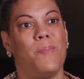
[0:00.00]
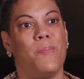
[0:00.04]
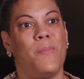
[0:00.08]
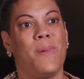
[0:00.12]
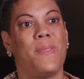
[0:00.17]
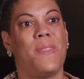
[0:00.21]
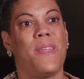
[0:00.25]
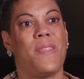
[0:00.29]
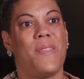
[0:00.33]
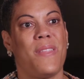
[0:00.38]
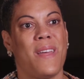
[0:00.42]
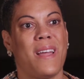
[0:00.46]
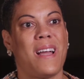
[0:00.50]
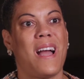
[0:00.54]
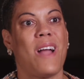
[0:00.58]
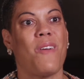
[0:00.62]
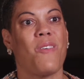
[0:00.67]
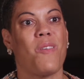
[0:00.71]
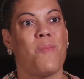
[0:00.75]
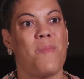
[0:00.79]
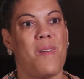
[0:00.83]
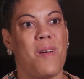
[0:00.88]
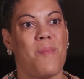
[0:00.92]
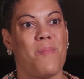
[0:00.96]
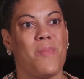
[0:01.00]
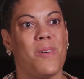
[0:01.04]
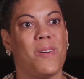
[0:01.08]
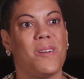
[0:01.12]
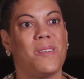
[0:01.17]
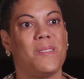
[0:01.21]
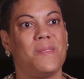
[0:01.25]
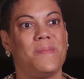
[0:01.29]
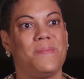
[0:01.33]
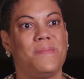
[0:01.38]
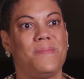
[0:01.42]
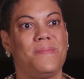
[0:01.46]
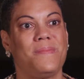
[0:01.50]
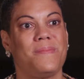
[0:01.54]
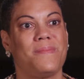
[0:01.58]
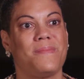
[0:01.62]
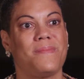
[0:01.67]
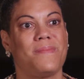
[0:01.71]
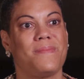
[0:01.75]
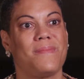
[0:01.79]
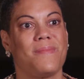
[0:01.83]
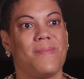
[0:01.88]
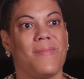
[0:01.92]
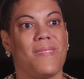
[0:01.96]
But the thing I remember
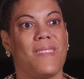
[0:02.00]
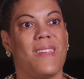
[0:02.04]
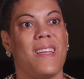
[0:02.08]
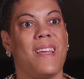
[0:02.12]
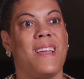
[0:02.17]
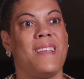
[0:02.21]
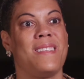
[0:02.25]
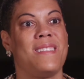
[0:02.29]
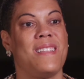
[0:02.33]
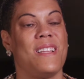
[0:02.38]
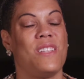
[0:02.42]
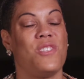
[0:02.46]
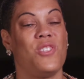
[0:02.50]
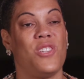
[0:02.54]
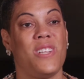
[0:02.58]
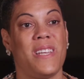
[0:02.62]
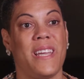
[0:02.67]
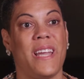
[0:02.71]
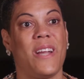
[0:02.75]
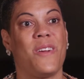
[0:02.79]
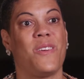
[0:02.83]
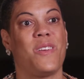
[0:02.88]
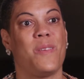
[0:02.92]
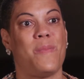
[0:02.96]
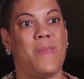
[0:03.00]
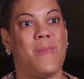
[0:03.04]
is that she cared